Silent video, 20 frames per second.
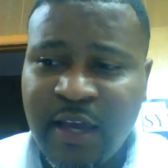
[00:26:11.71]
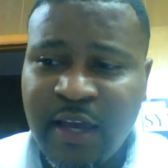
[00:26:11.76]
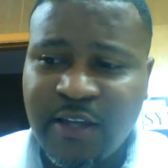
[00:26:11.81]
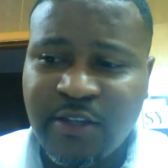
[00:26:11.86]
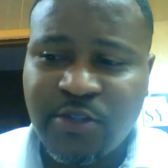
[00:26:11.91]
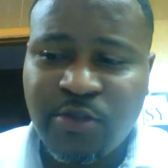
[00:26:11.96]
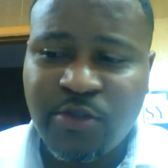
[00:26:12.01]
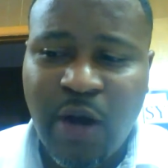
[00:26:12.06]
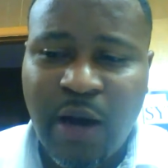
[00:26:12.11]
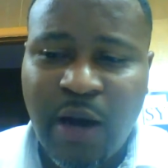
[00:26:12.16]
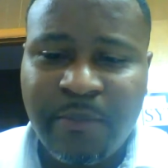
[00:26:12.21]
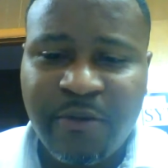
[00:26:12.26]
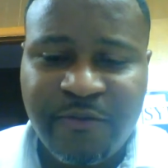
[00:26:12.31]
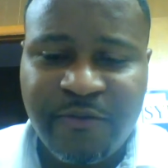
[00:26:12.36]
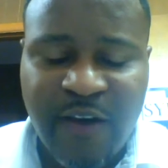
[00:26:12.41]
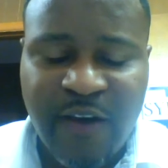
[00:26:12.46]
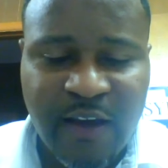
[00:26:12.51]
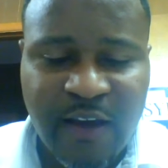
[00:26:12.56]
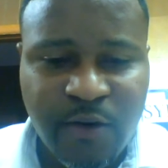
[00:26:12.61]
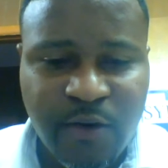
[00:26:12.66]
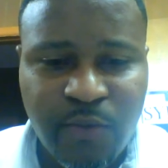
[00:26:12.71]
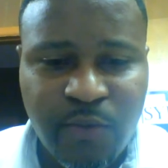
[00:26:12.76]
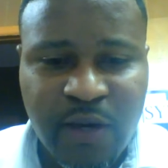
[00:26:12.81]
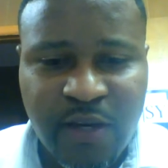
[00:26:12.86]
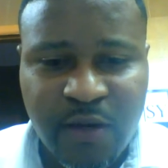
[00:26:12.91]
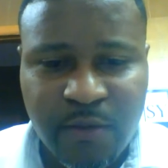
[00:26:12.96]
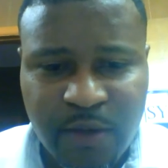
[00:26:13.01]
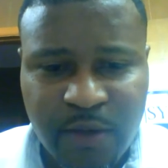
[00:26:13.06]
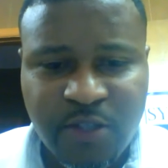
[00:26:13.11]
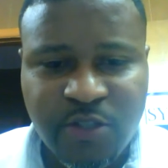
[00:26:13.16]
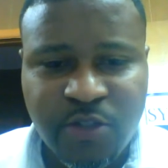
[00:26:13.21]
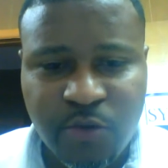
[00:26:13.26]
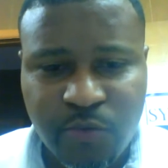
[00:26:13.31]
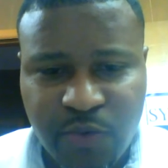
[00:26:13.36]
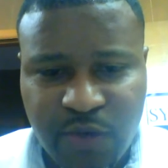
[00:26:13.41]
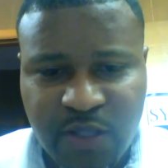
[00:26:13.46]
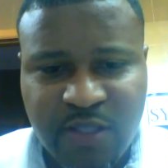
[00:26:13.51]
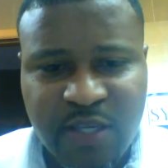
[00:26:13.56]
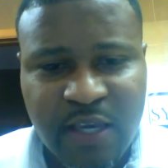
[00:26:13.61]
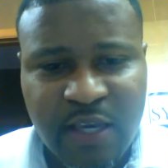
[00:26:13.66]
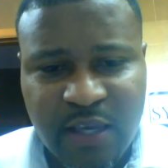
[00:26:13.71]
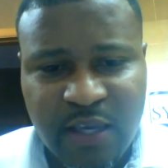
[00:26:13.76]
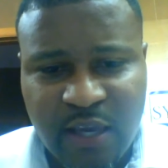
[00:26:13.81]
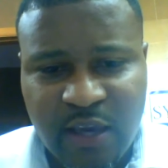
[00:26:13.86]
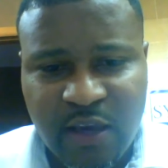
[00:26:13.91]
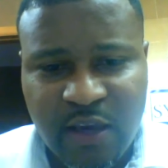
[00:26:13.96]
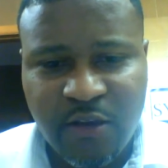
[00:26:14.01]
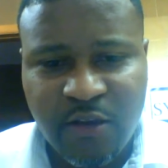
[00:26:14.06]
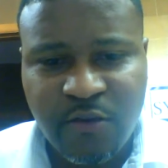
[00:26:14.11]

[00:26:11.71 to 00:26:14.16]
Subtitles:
And so I'm going to find a way to make sure we take care